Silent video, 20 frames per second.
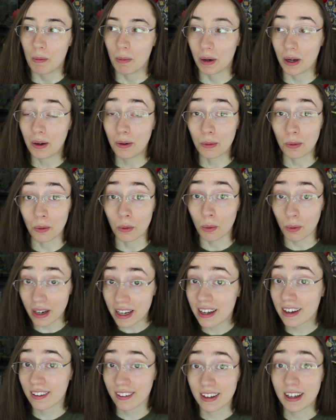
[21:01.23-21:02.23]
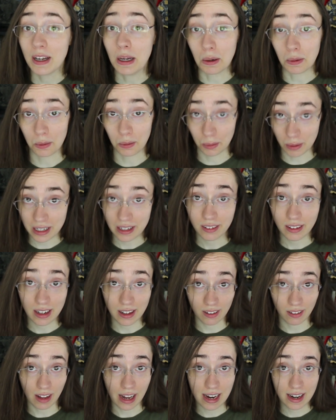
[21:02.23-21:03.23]
but I really,
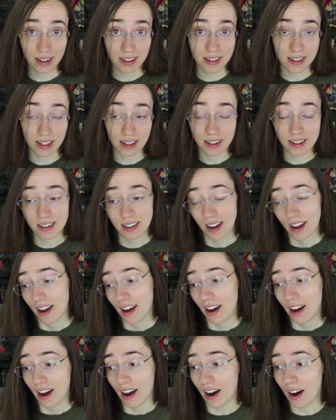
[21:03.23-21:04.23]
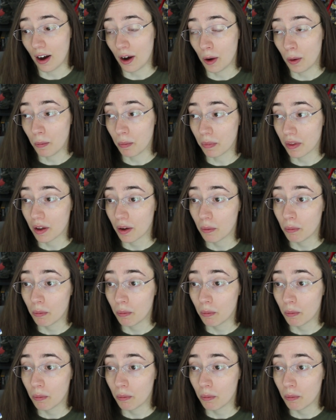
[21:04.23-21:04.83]
really liked it. Um,